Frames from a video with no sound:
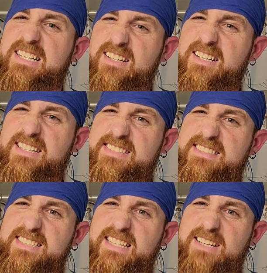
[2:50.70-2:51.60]

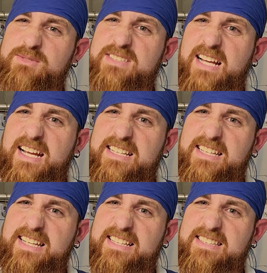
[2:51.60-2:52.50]
honestly, I was kind of
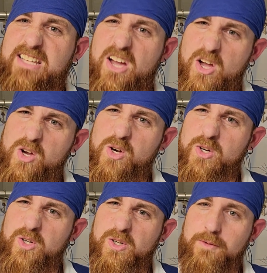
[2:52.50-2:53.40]
like,
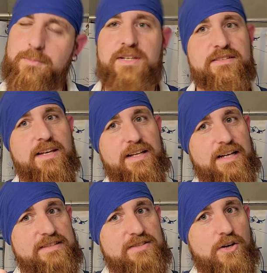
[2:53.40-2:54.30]
no. But then
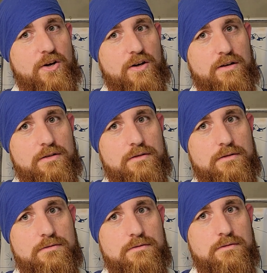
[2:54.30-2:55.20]
I saw
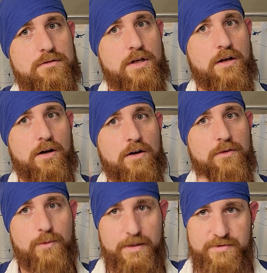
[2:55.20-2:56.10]
on
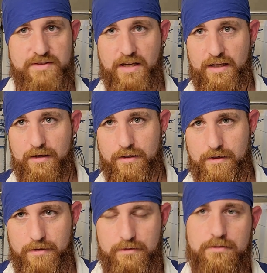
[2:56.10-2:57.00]
the website,
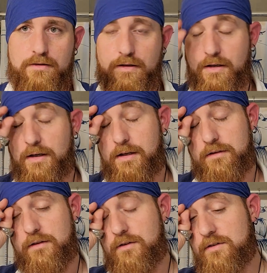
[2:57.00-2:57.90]

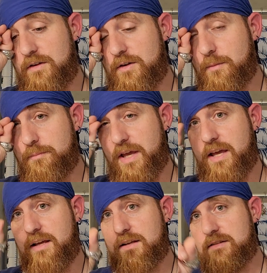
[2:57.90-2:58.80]
use a little
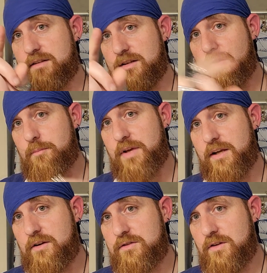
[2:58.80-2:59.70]
bit, because a little
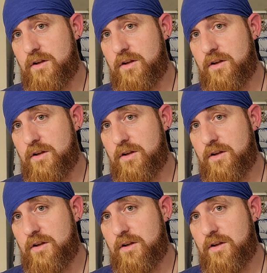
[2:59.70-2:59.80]
bit goes a